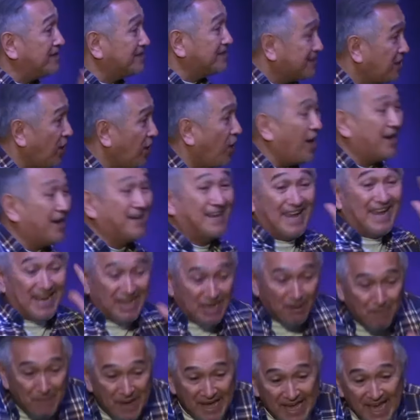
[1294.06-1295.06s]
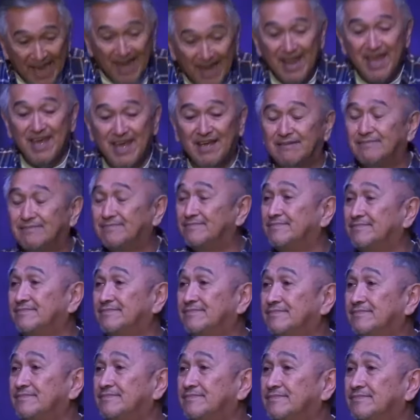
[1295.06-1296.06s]
God in the beginning.
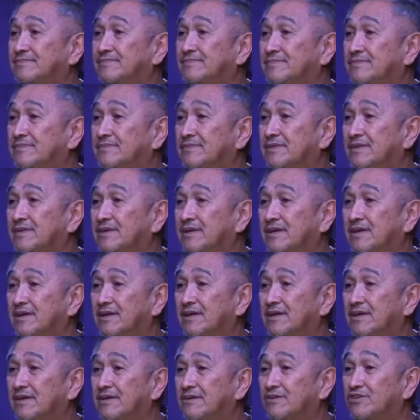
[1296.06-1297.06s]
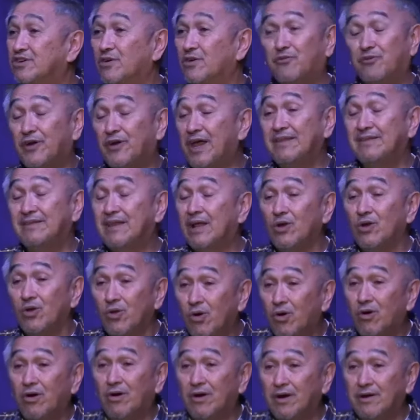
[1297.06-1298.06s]
So, friend, the
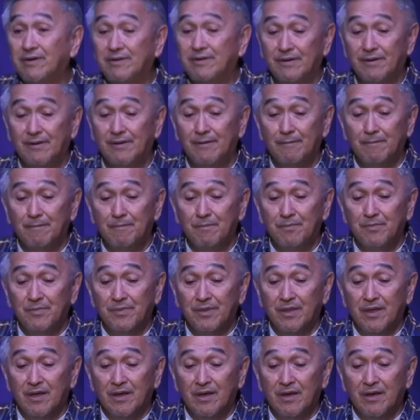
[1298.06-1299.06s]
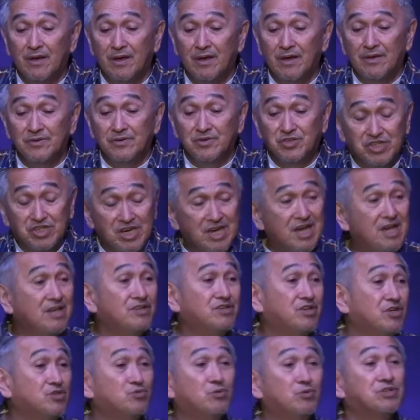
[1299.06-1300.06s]
Lord,
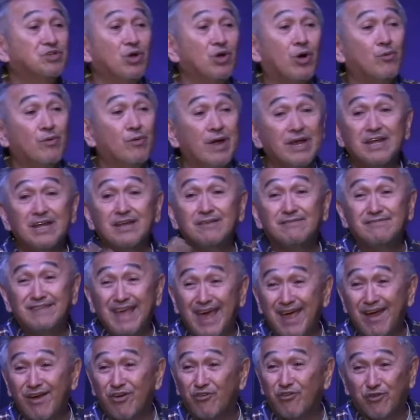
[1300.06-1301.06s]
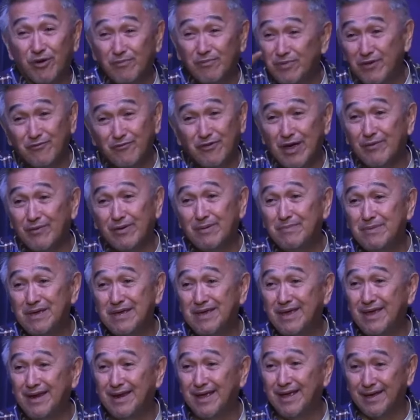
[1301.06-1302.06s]
Jesus was already there from the very
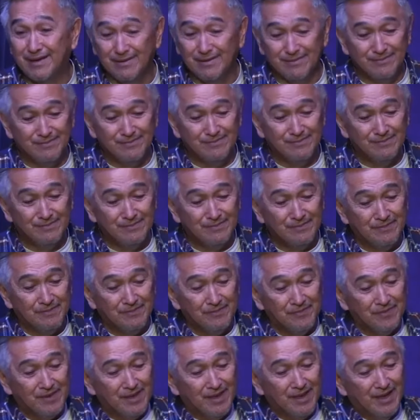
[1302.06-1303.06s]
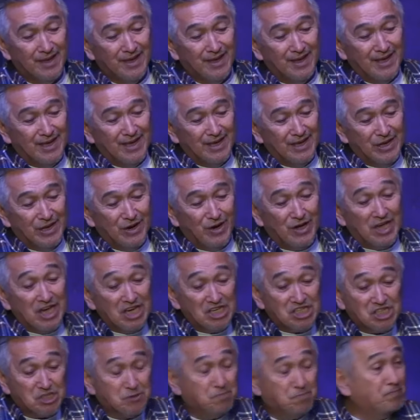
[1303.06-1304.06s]
beginning. You know, He
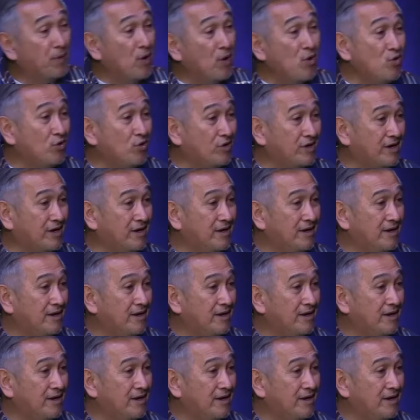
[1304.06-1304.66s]
spoke